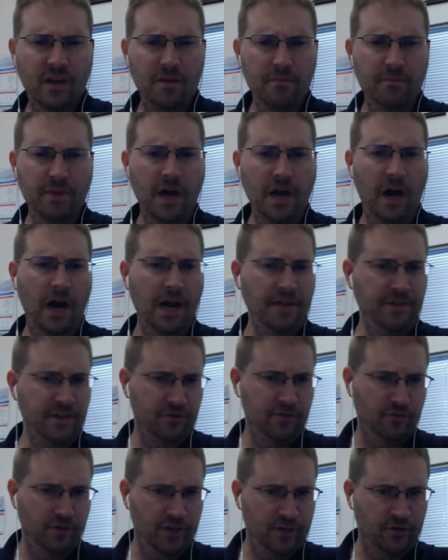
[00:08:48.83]
behind
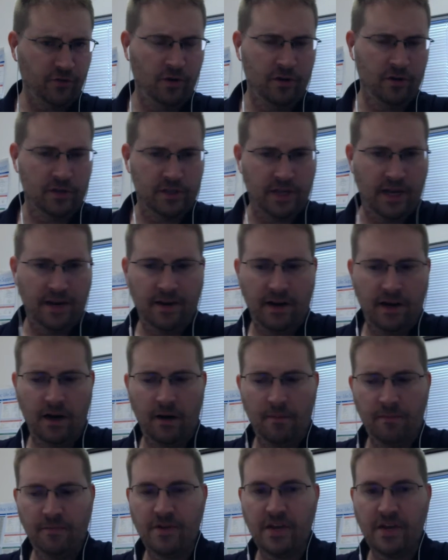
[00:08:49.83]
these rituals, and um,